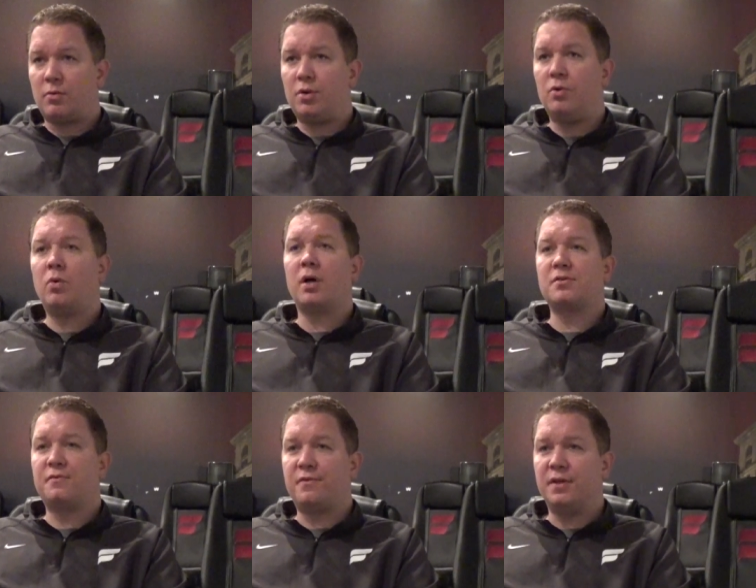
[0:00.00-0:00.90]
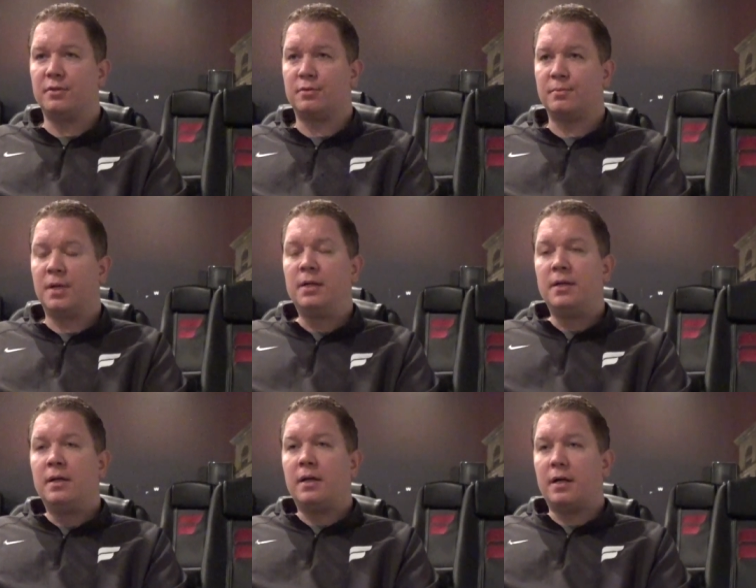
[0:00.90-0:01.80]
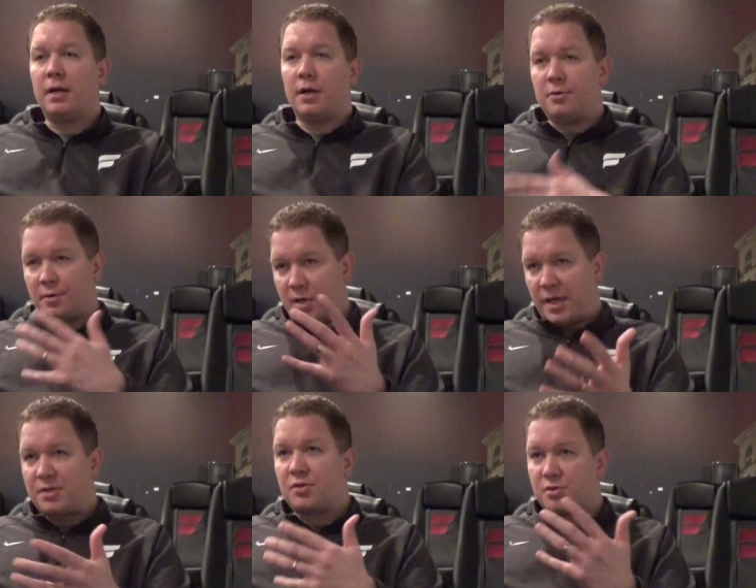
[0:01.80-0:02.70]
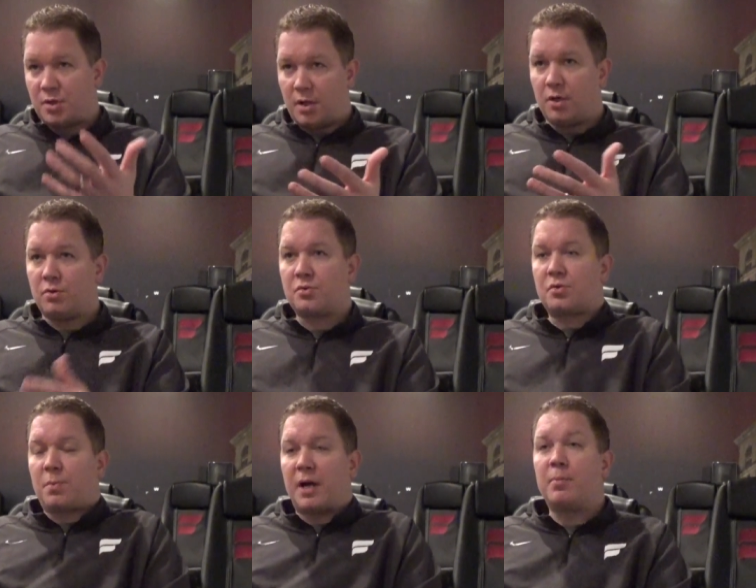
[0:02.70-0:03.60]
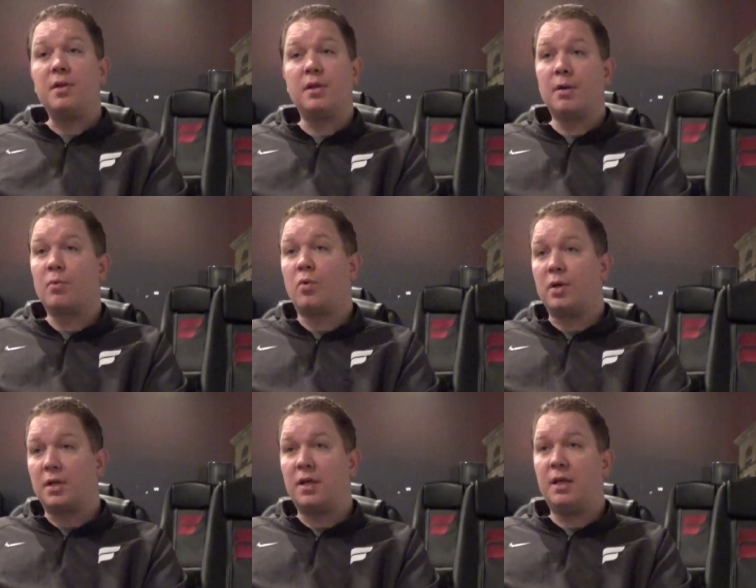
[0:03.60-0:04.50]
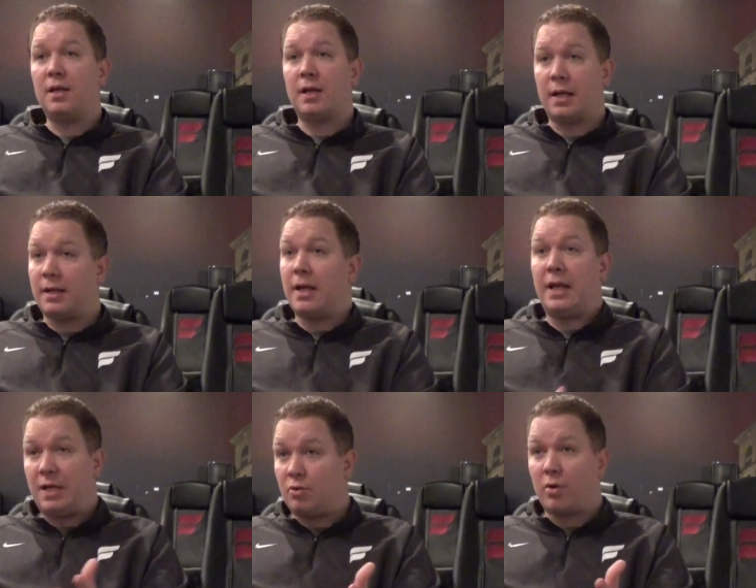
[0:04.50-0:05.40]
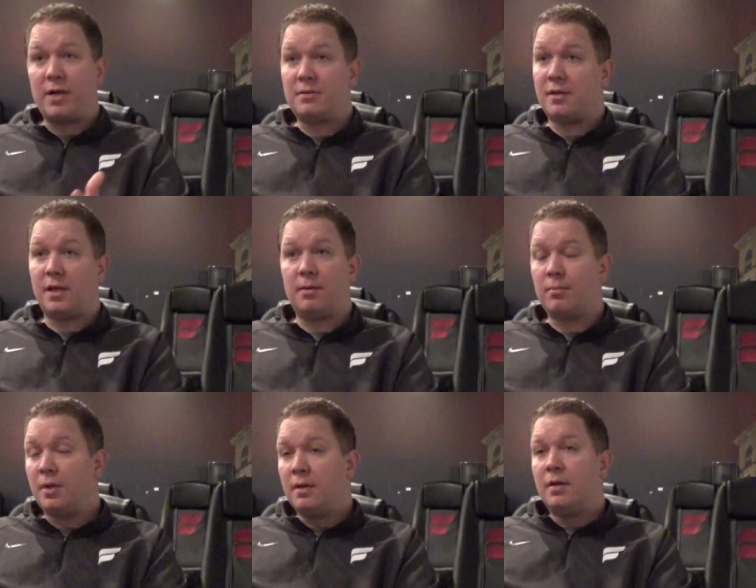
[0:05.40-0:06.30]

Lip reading: When you watch film, other than X's and O's, probably the number one key on any great team